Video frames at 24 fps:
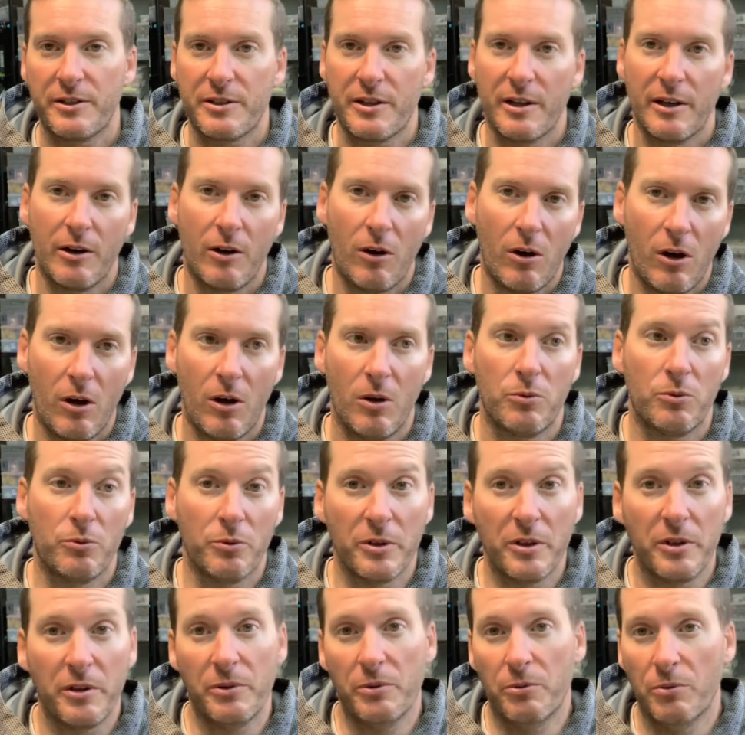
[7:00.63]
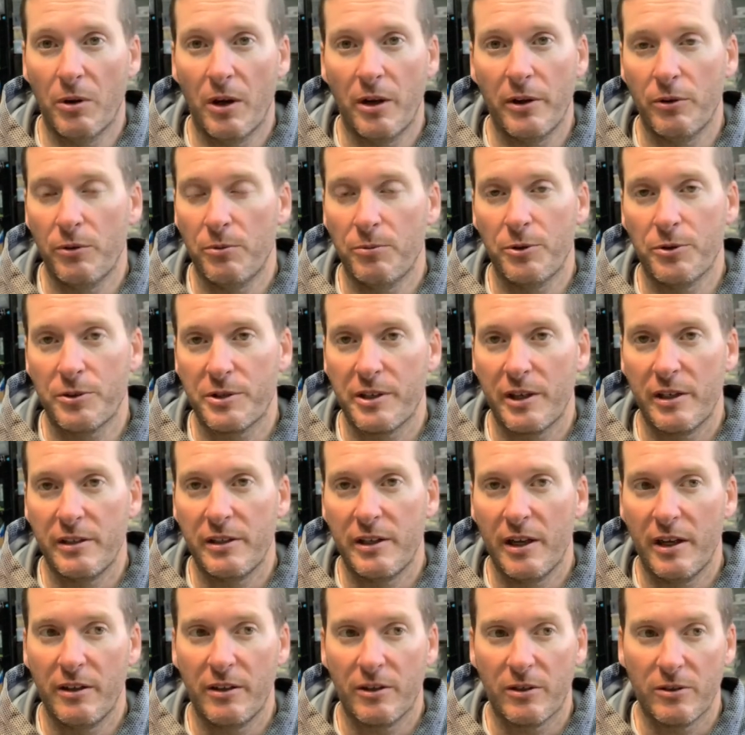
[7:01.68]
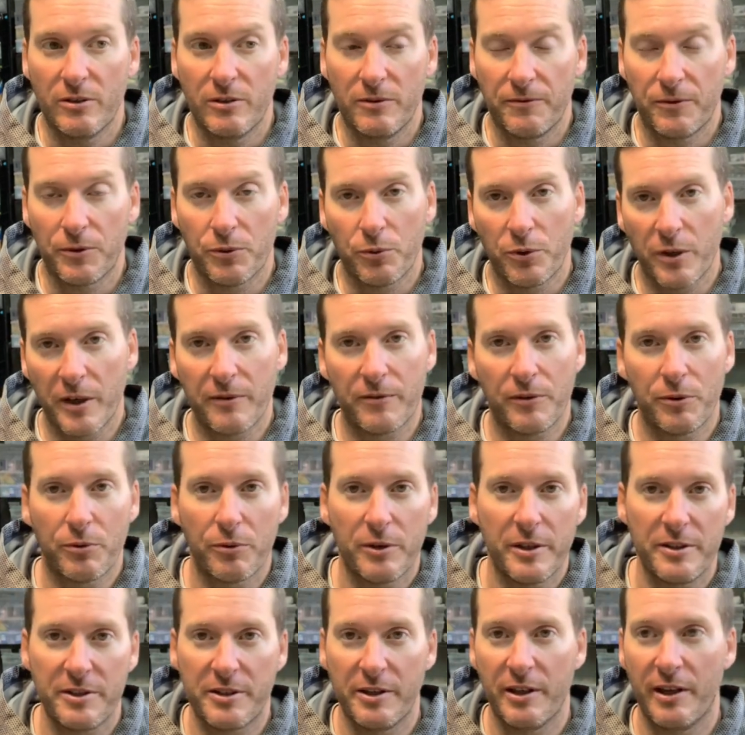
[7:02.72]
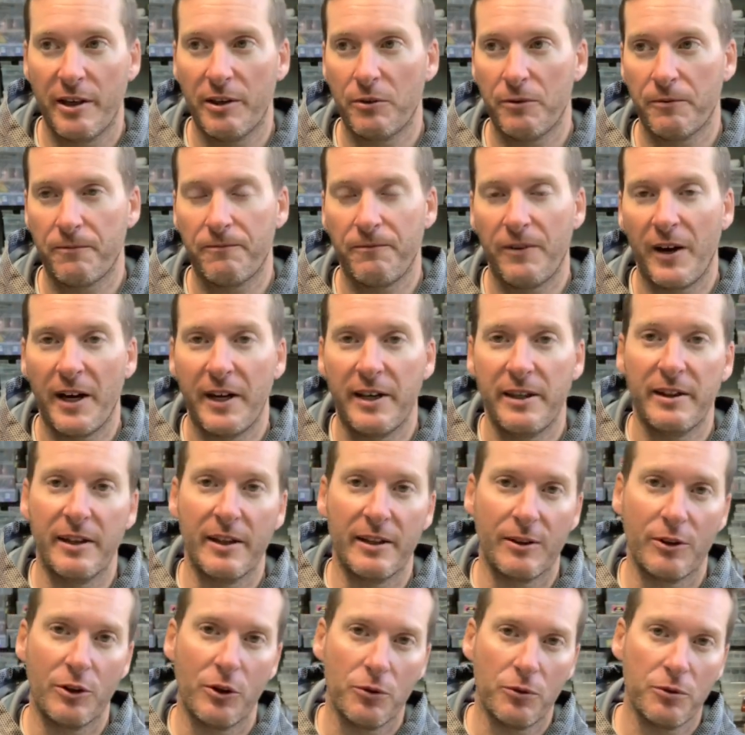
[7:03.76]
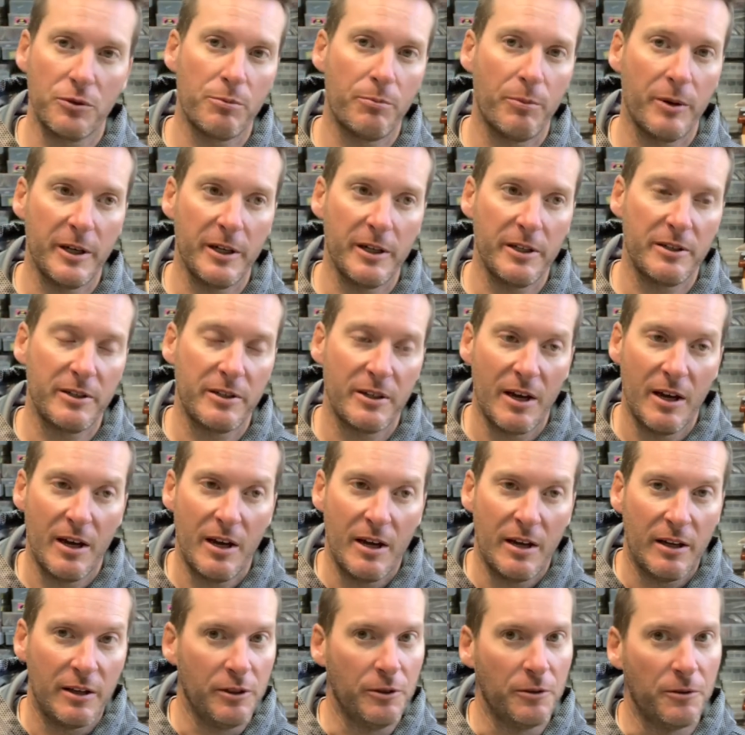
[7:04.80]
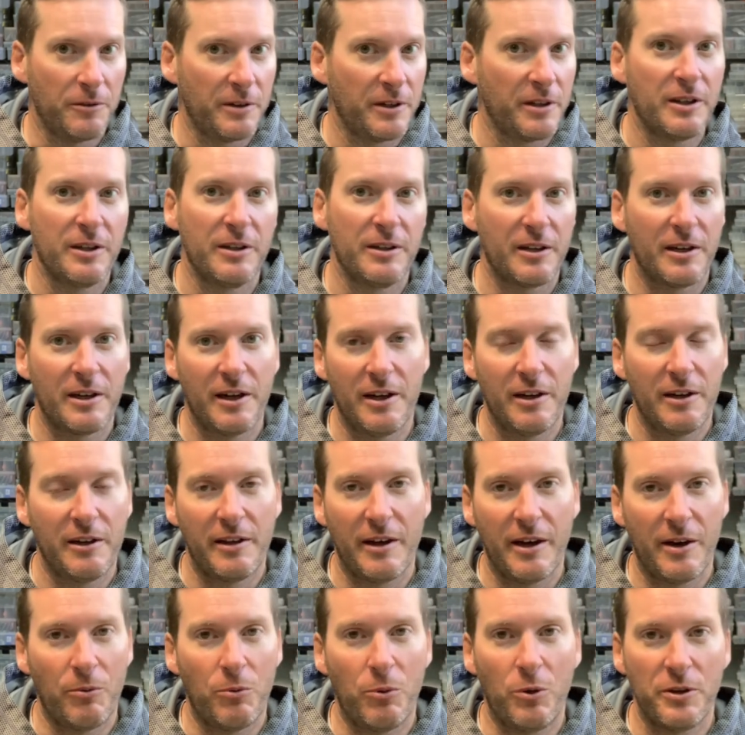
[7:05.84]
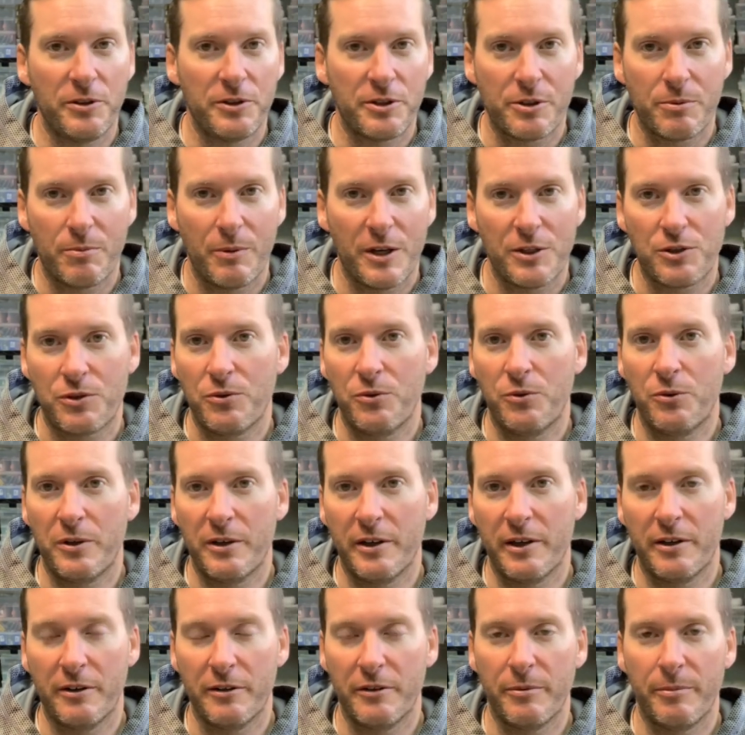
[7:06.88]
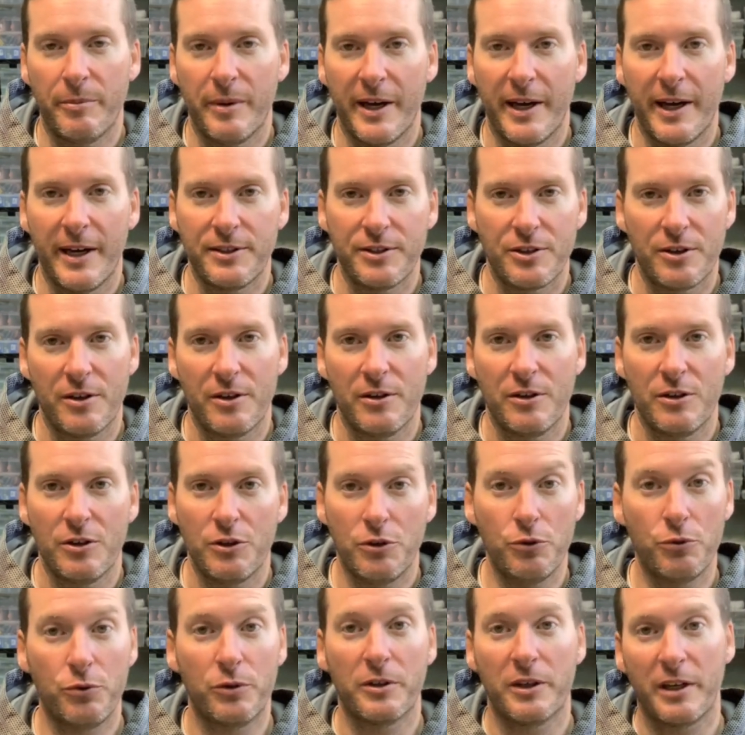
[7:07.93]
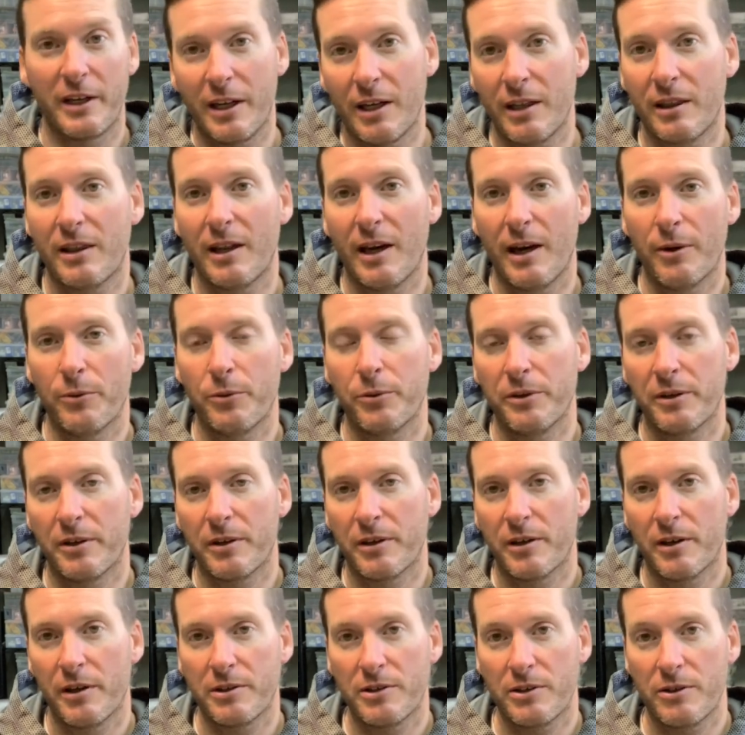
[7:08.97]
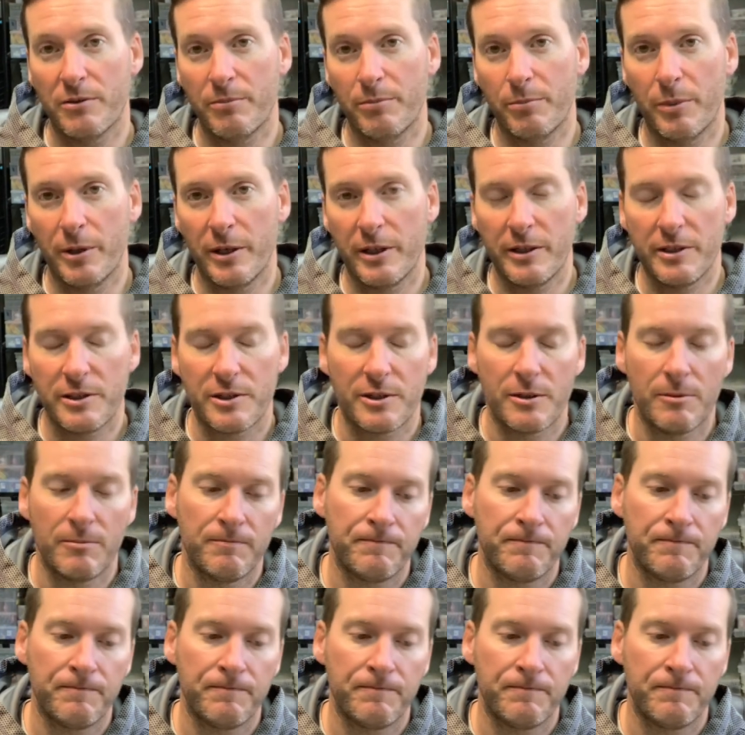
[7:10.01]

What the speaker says: that all really run almost identical. For whatever reason, I don't find that those baits, you'll get kind of that one special one out of the batch. You will get that with the custom baits.